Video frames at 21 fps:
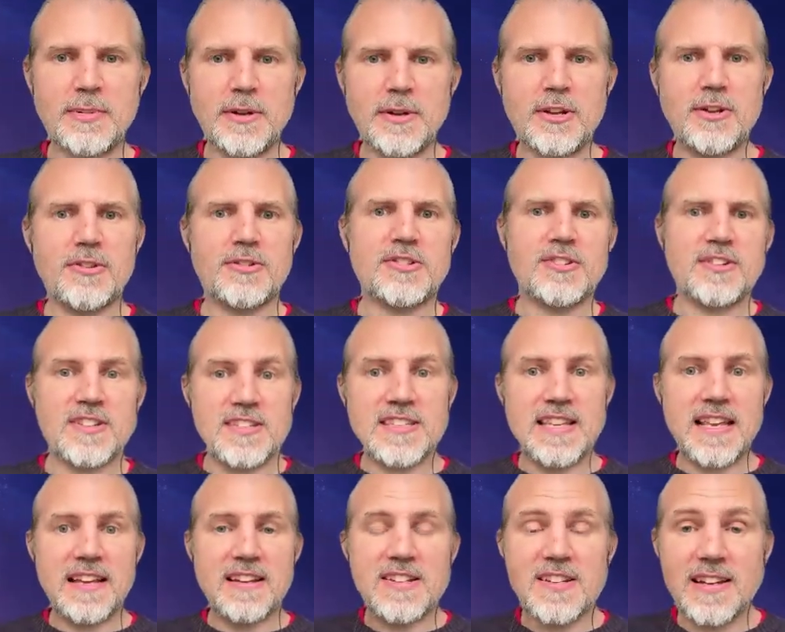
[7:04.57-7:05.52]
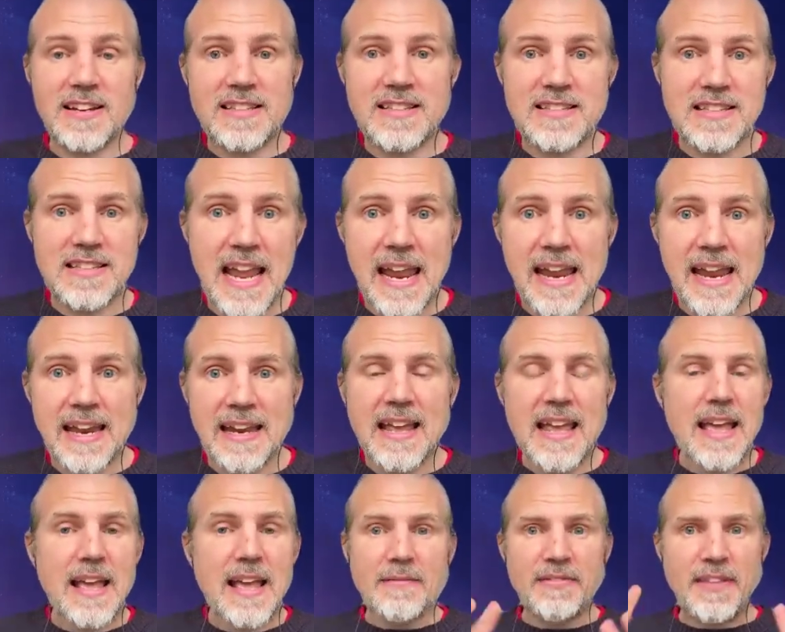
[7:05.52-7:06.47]
because you're essentially
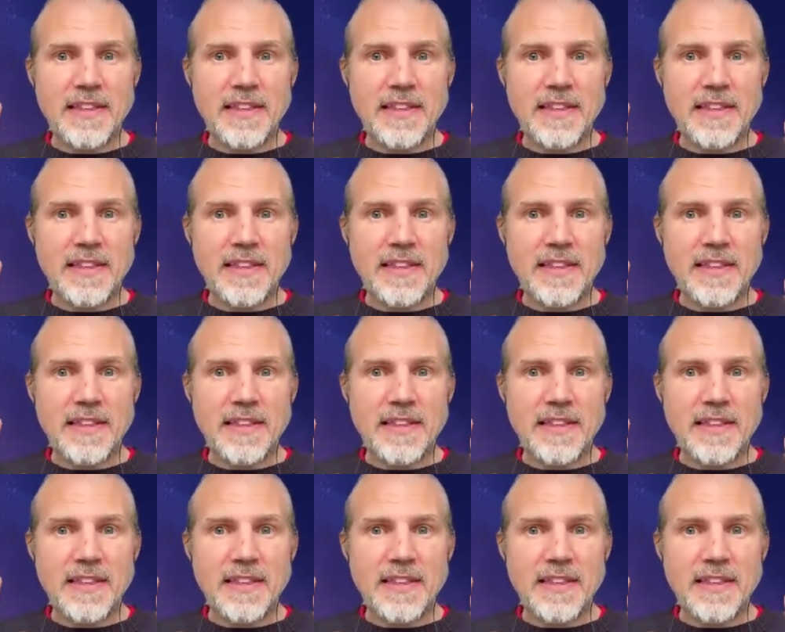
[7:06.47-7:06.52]
saying